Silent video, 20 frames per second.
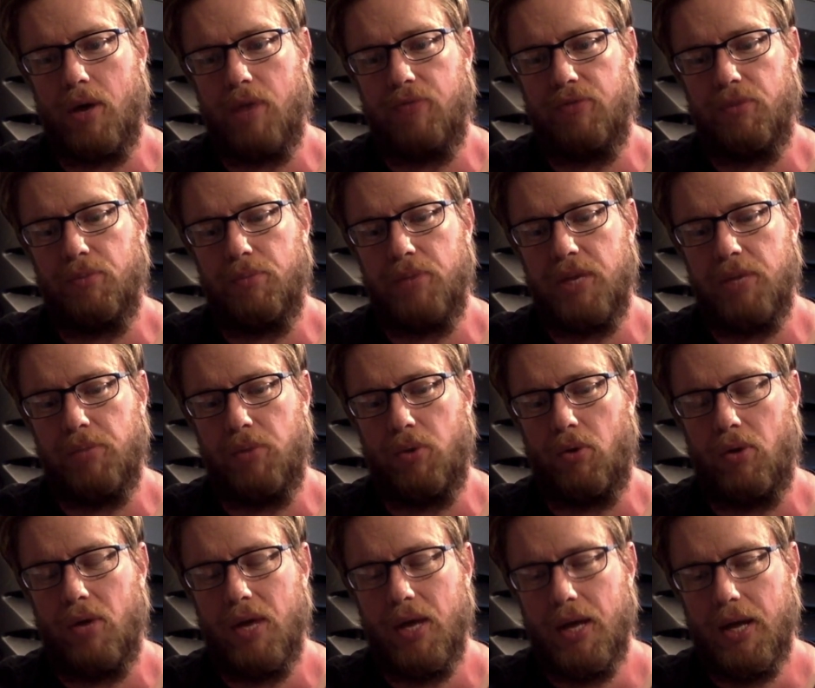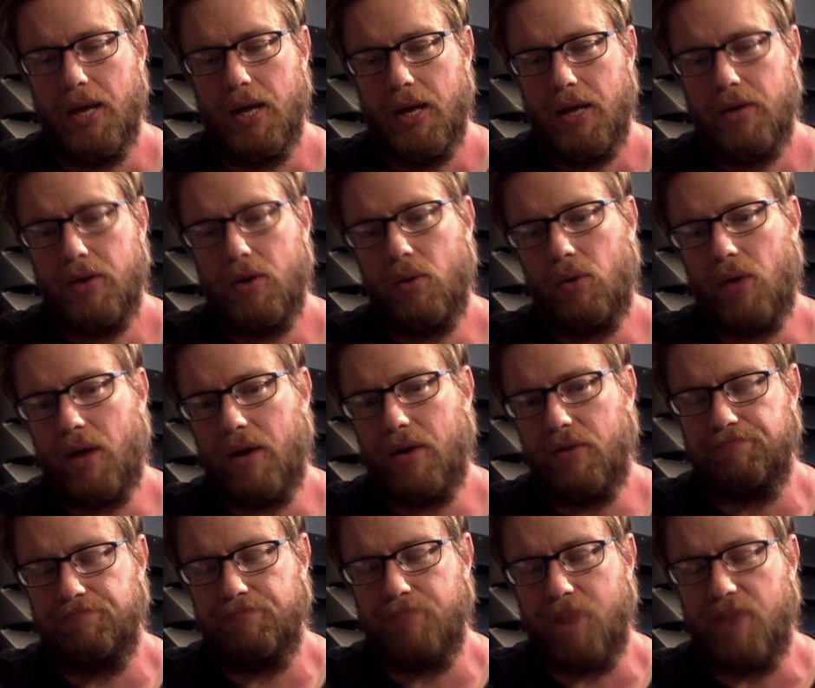From people, a lot
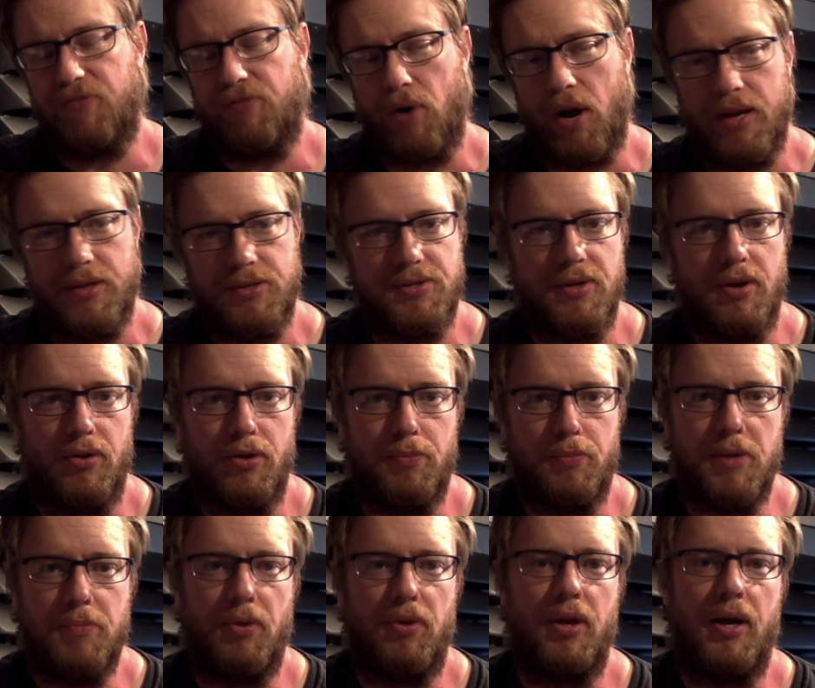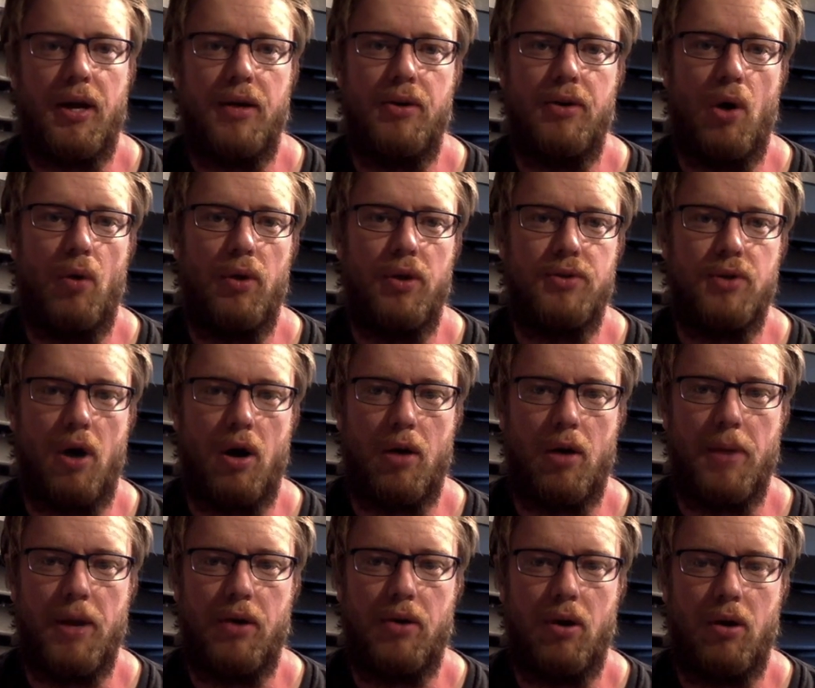of my friends and other people that I know that talk
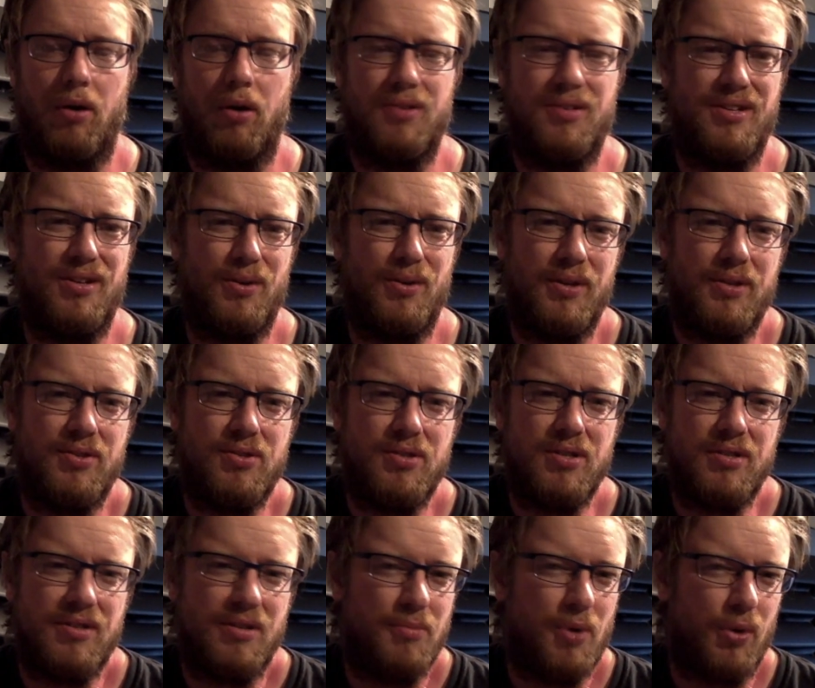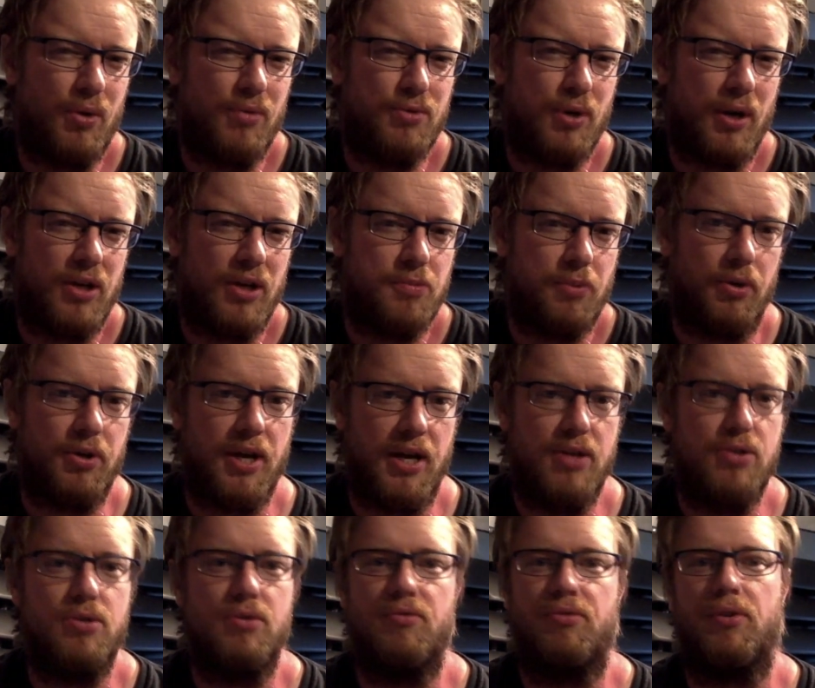about cars, it's just a mode of
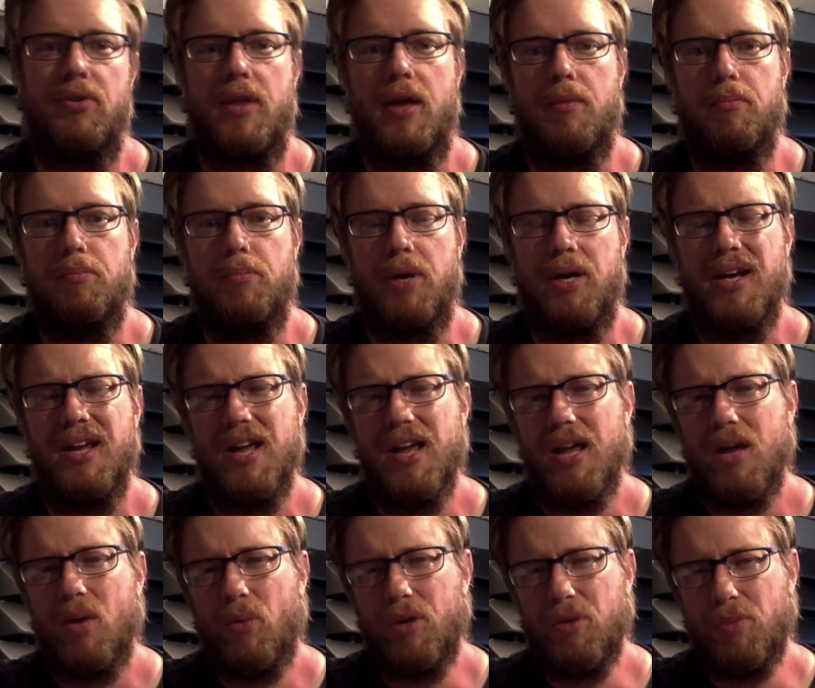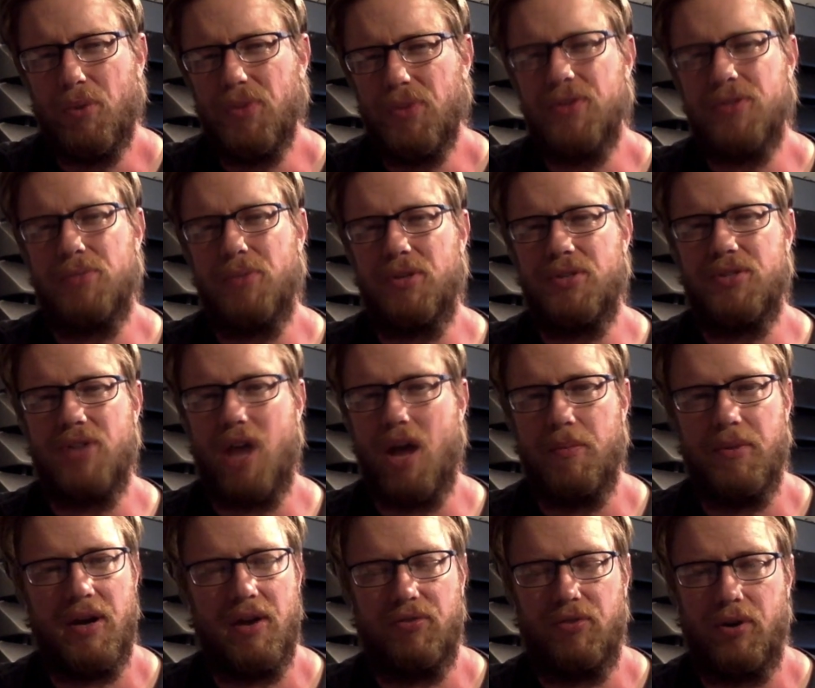transportation for them. But when you put this much
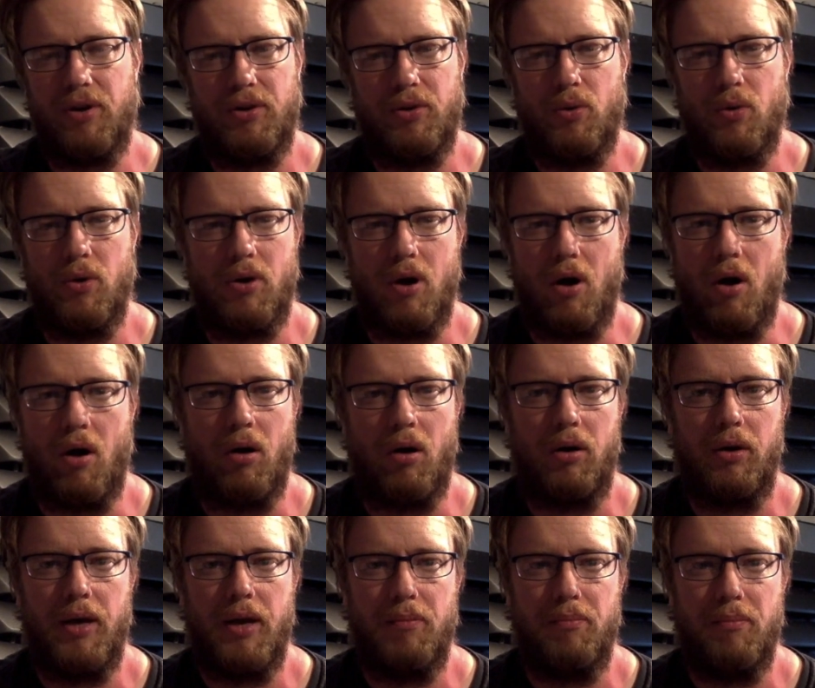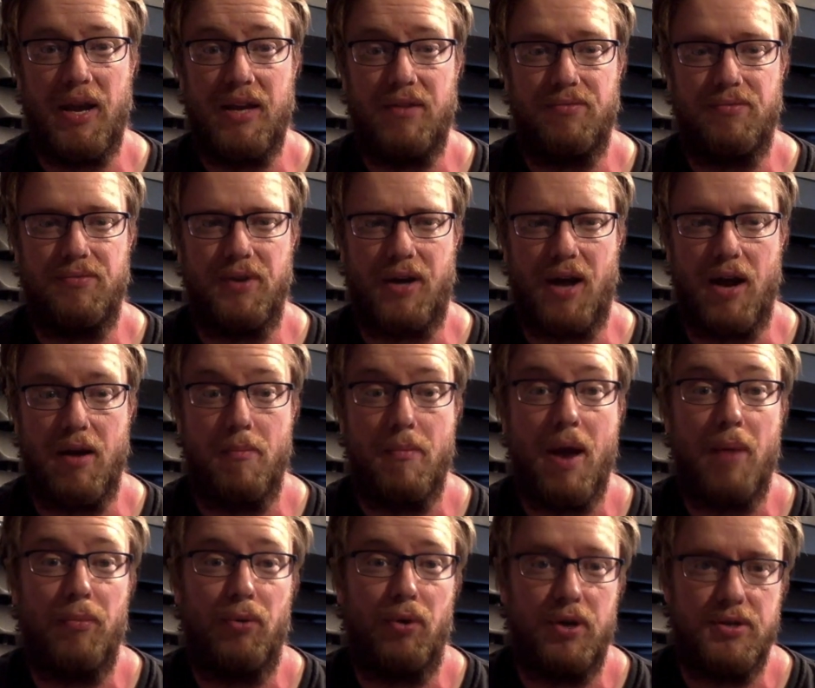time and effort into a car and made the kind of
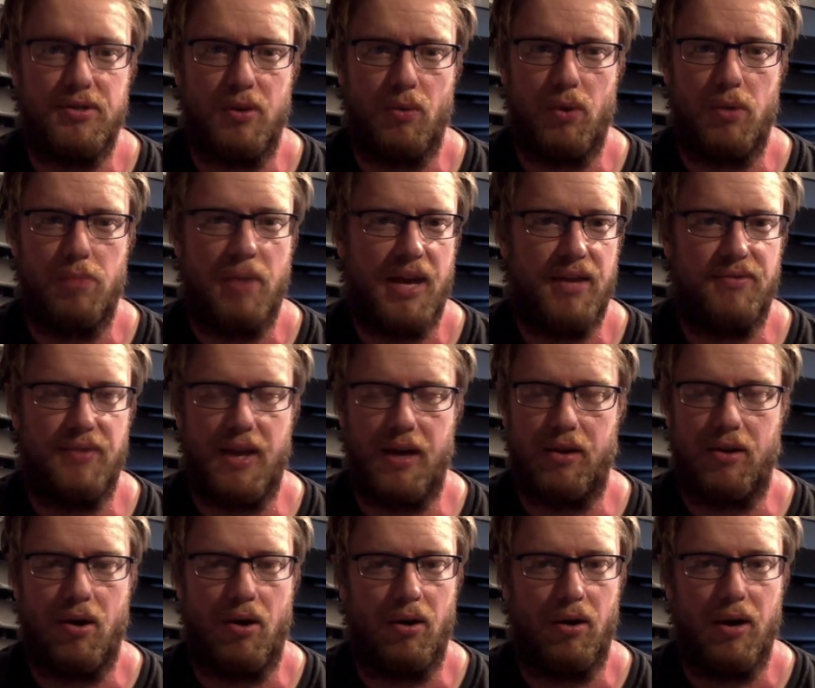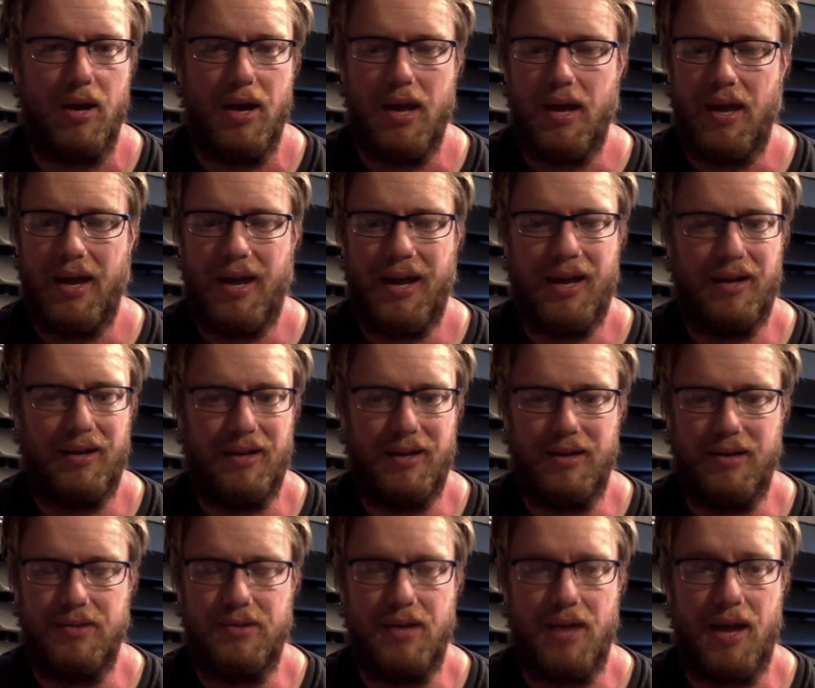memories that we made in that car, it
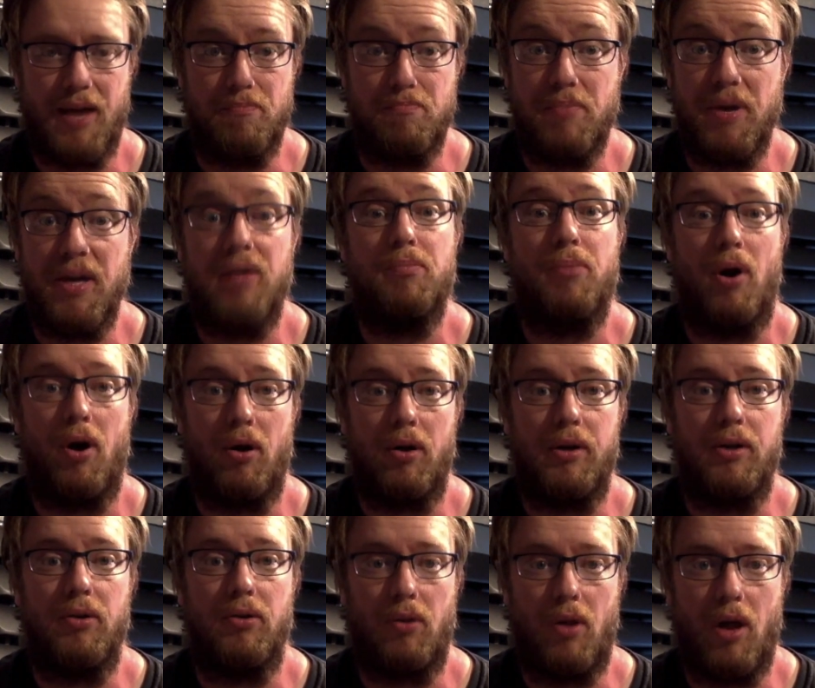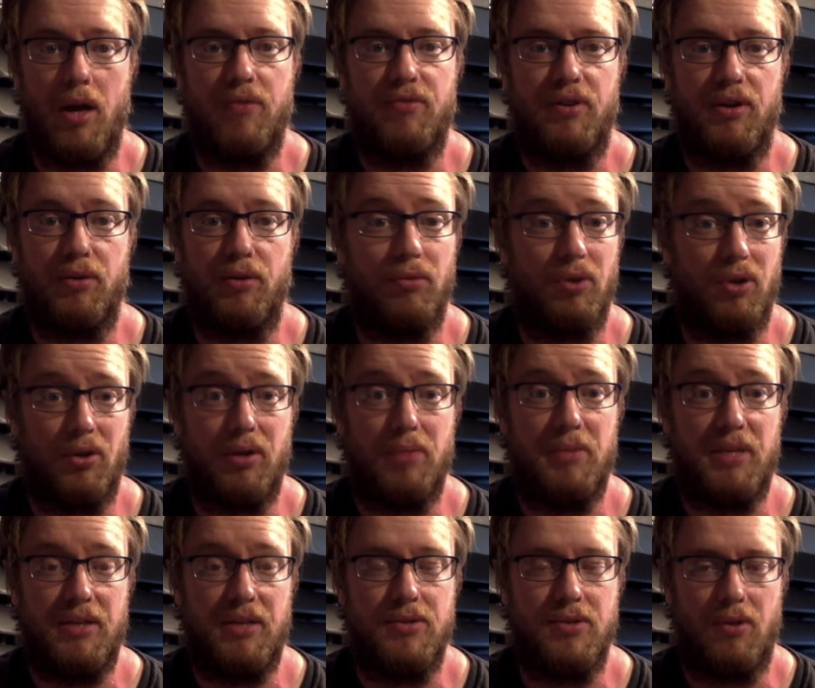is a big part of your life, and it really
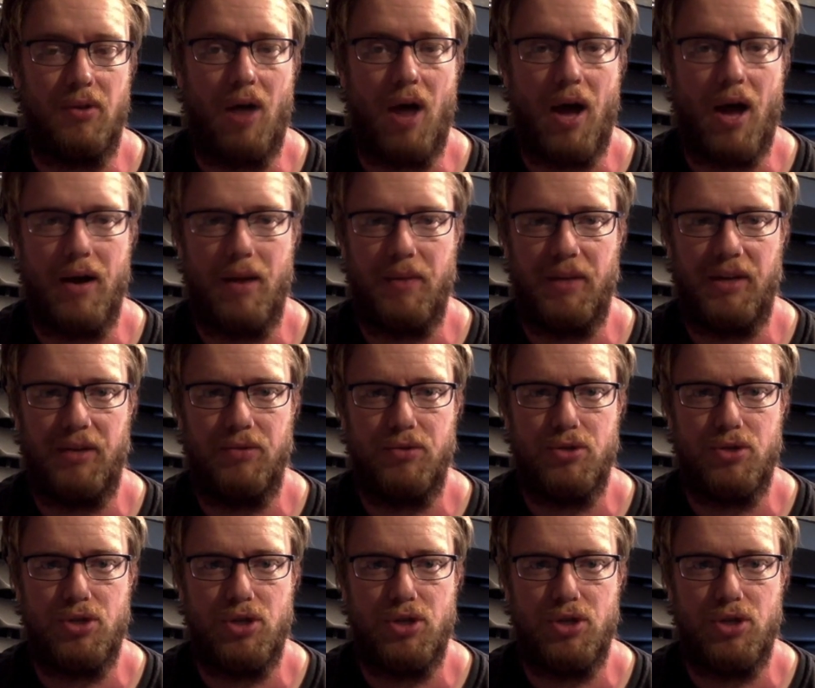means a lot. I mean,